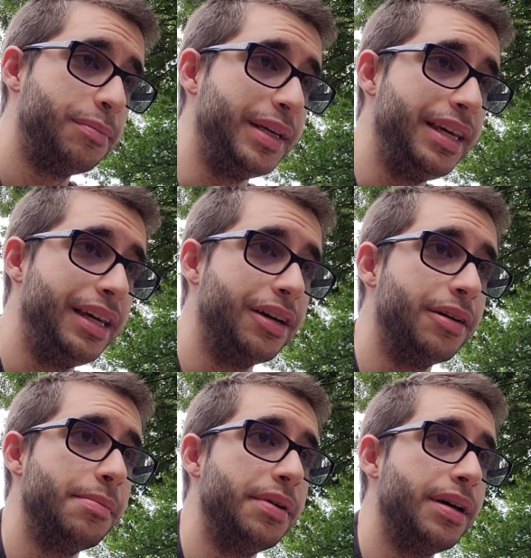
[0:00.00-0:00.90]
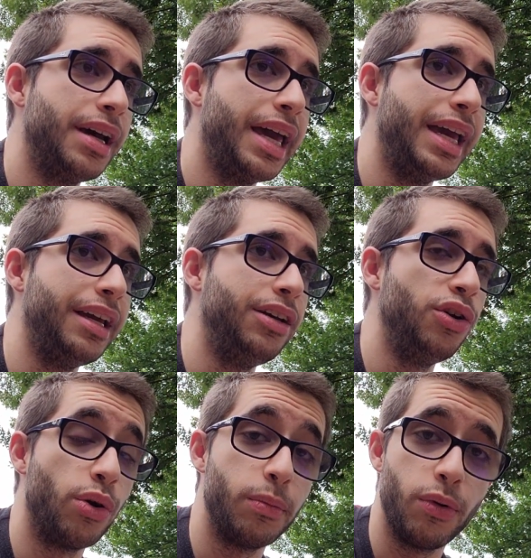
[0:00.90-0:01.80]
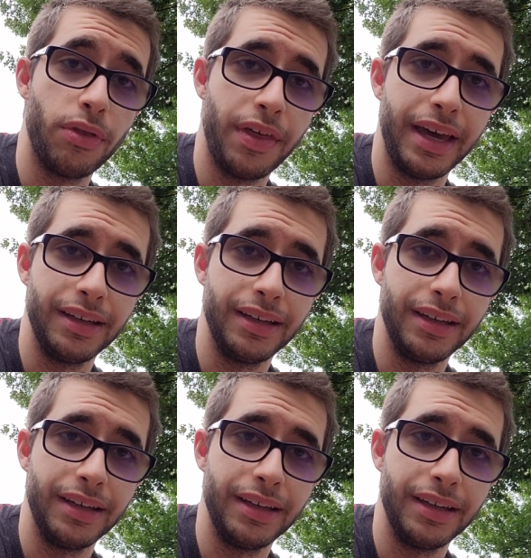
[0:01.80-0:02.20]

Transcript: become a normal thing,